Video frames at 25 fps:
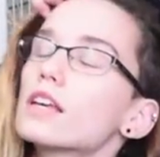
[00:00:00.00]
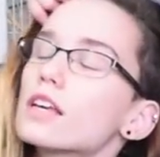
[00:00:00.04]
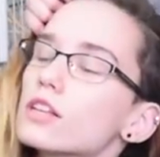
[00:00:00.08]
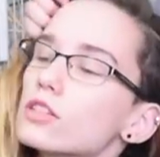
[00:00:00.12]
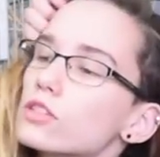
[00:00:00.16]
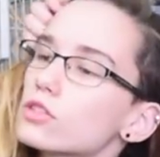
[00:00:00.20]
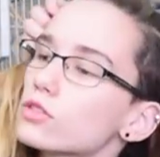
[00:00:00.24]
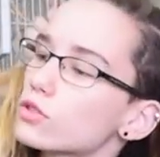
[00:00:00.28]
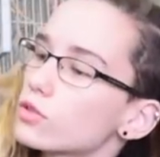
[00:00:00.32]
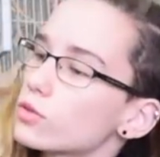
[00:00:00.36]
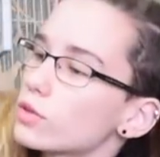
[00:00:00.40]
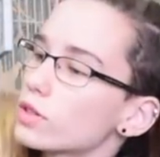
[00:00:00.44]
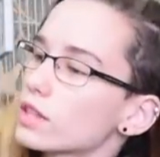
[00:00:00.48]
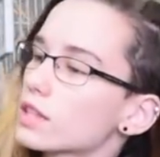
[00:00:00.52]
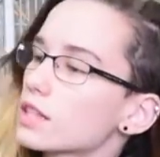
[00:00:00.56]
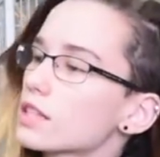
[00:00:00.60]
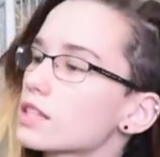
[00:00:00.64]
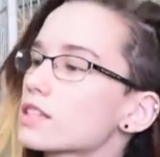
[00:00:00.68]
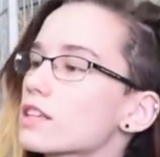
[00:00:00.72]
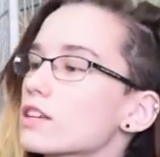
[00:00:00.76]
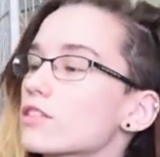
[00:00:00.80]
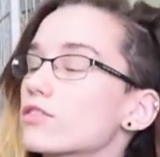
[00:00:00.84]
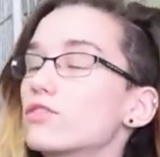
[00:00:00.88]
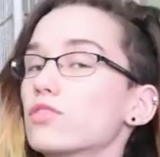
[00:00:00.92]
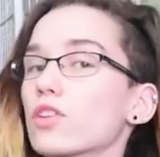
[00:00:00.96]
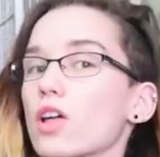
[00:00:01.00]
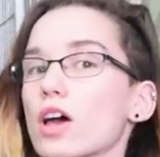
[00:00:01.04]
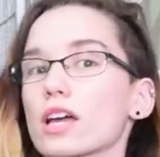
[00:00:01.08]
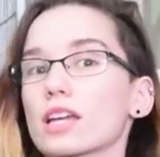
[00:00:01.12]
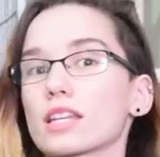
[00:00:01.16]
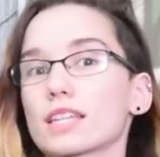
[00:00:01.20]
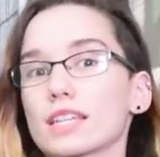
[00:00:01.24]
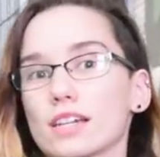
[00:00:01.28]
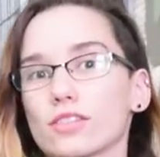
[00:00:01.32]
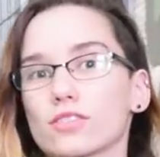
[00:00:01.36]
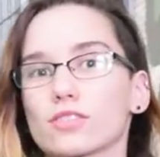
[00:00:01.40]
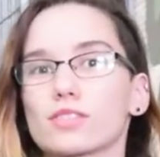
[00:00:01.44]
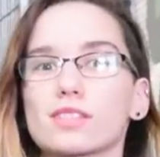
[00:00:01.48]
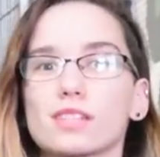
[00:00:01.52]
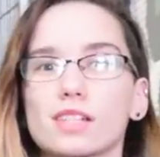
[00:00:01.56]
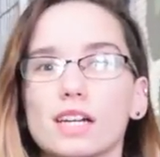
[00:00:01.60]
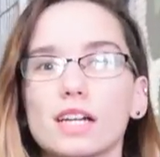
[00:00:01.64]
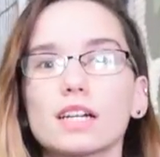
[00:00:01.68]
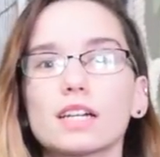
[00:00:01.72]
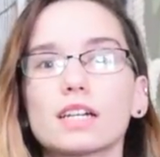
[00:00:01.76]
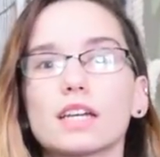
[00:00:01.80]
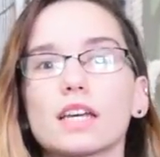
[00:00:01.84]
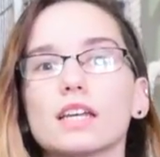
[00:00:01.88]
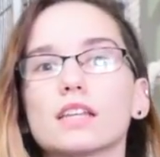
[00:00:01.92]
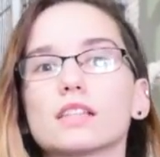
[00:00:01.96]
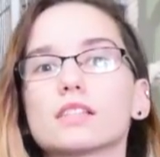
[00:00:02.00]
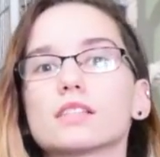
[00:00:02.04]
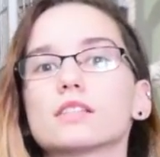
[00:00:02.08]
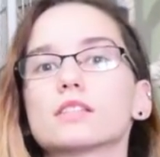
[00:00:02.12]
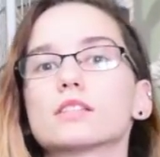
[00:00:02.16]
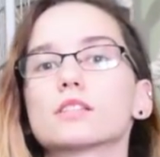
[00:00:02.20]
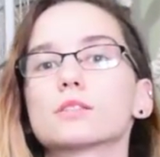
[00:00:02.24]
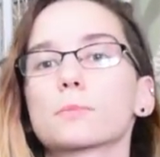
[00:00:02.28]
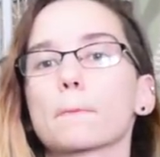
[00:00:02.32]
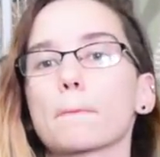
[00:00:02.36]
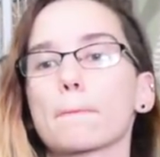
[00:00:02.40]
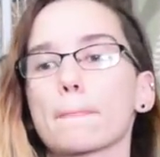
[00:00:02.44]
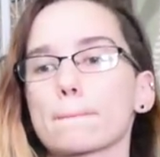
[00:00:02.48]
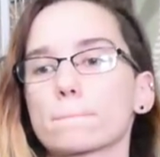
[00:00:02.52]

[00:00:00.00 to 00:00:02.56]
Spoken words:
So doing things like flying down staircases,